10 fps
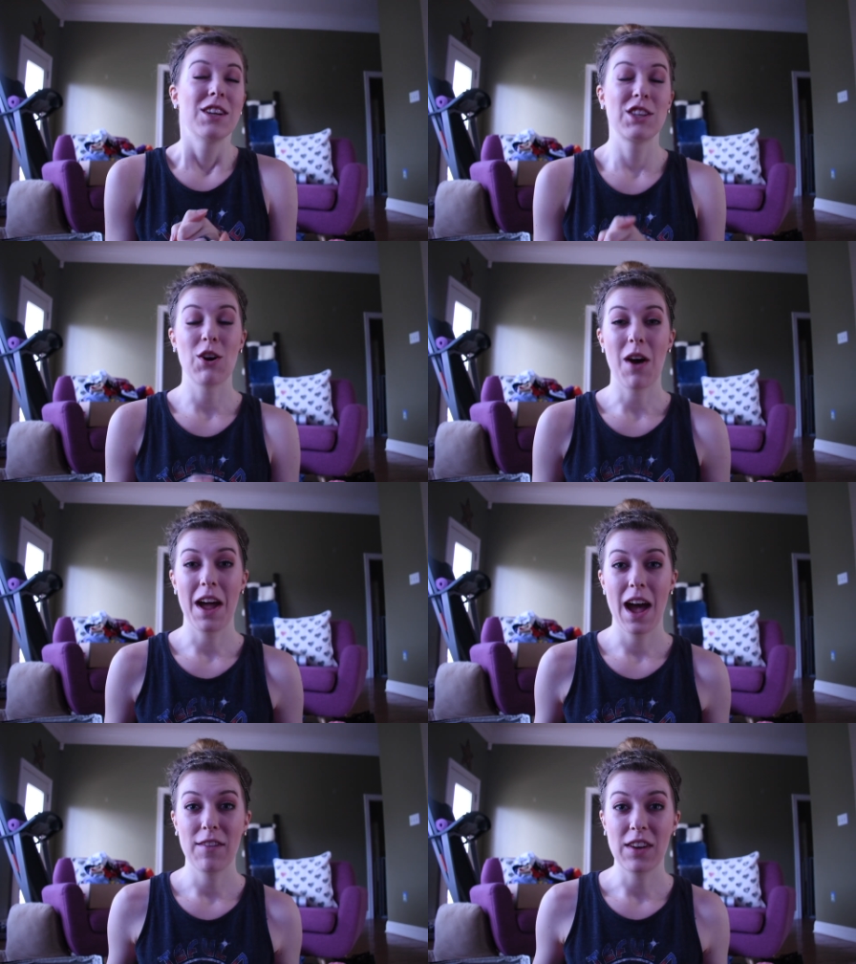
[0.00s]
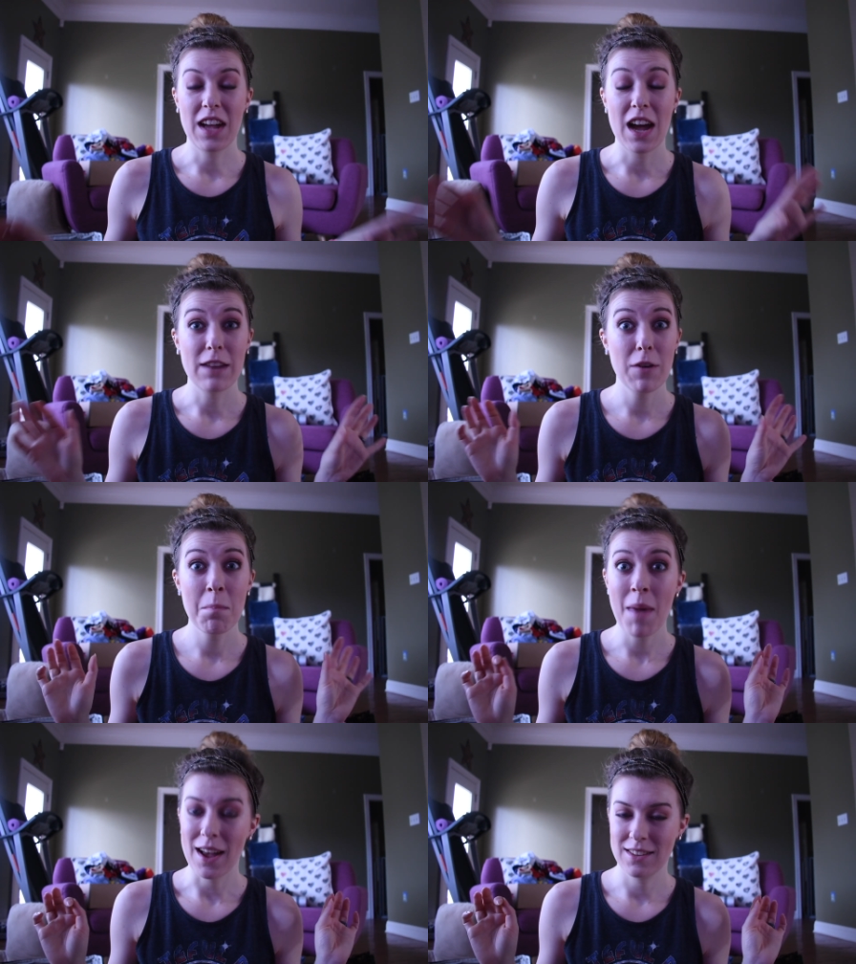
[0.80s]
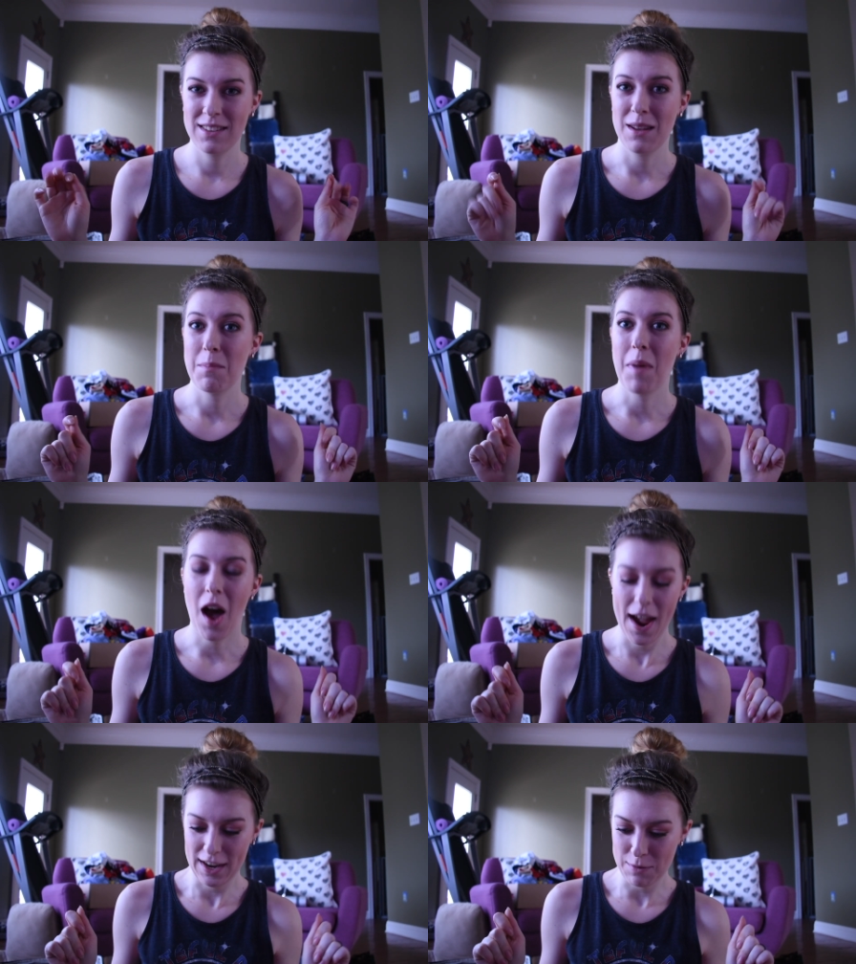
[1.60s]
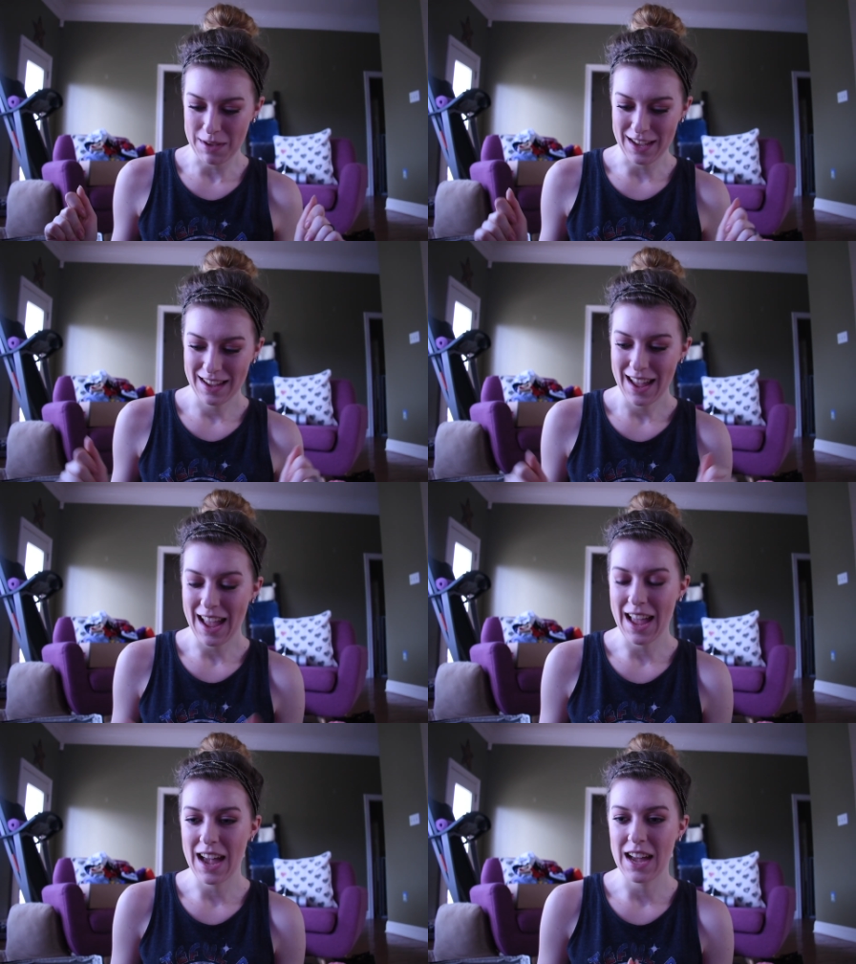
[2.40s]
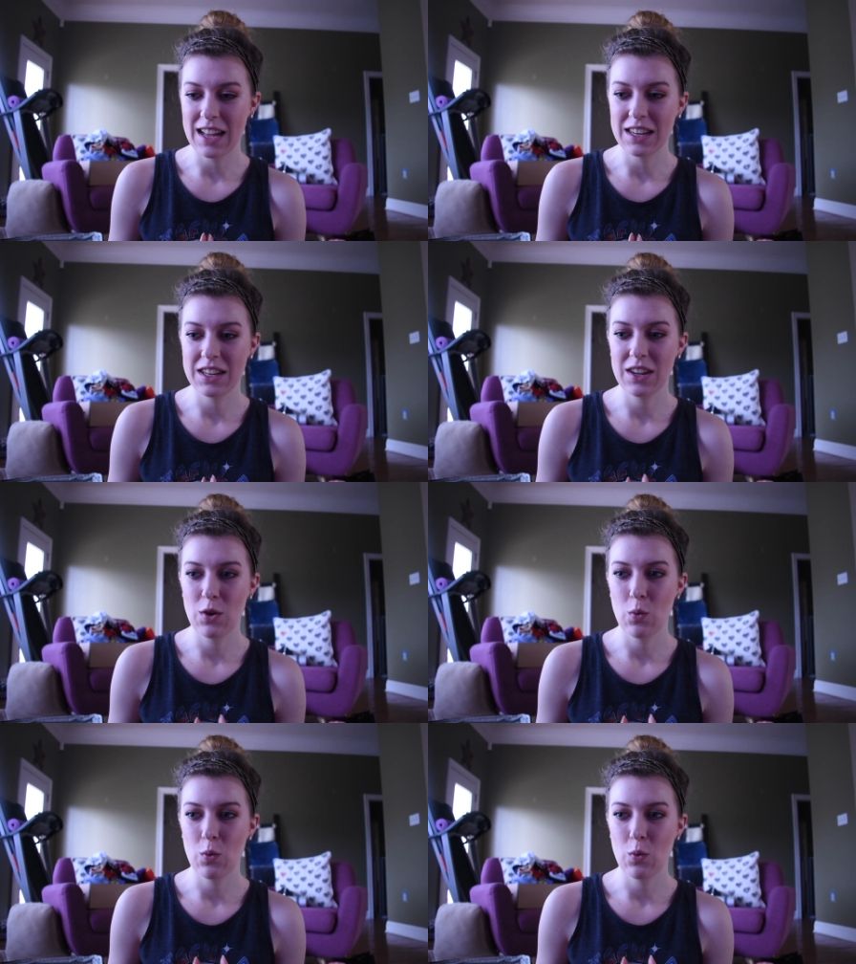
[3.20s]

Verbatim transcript: So I have kind of a mess behind me and